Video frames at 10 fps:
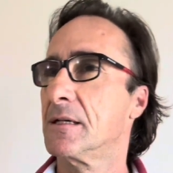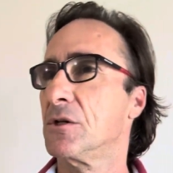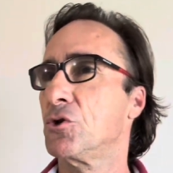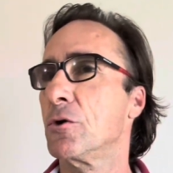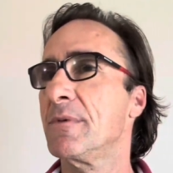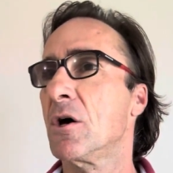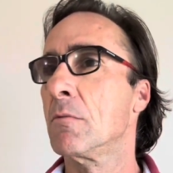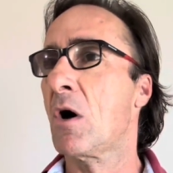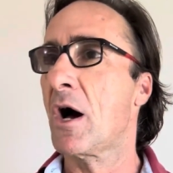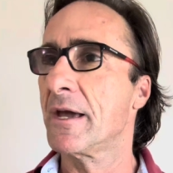Join me on
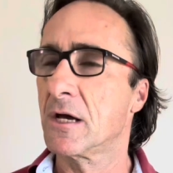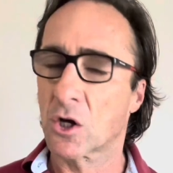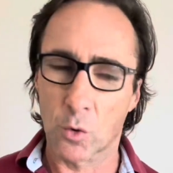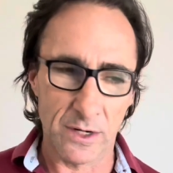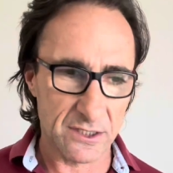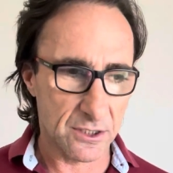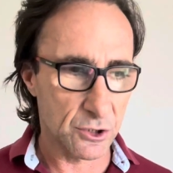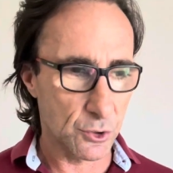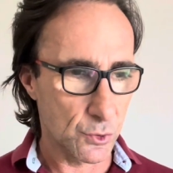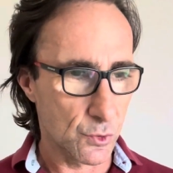my quest
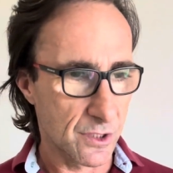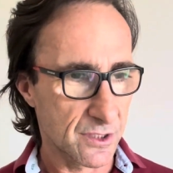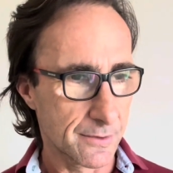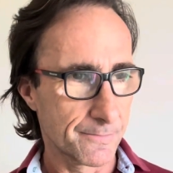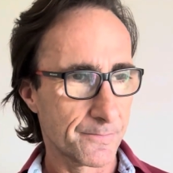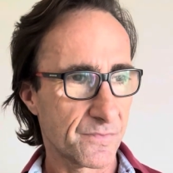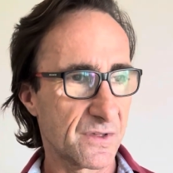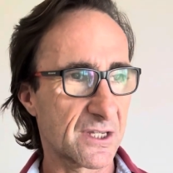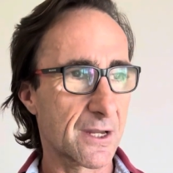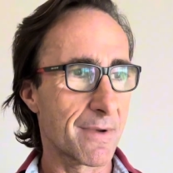to
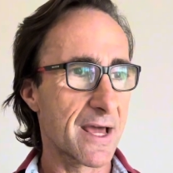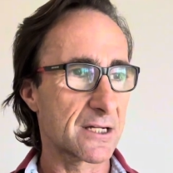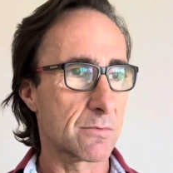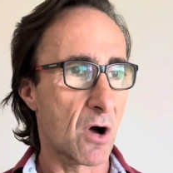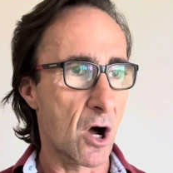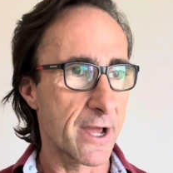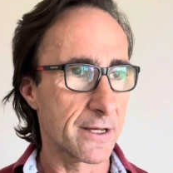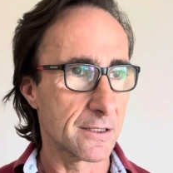disseminate my